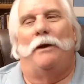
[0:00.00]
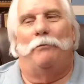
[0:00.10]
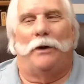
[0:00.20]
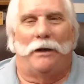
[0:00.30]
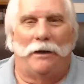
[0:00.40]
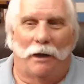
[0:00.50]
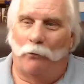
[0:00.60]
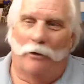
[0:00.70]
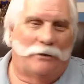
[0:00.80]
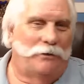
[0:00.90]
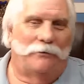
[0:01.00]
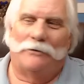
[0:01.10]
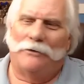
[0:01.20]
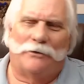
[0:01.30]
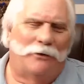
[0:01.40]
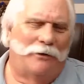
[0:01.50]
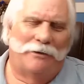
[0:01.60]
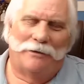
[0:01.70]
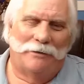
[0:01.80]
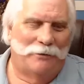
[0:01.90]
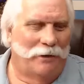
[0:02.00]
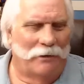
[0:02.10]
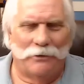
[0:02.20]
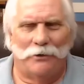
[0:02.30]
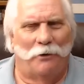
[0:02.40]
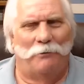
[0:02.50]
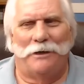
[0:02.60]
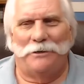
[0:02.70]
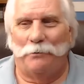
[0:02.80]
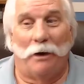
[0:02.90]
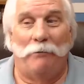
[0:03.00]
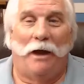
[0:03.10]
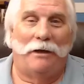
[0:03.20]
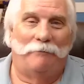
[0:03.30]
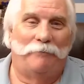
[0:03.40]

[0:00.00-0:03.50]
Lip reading: But I want to so much, but I'm not.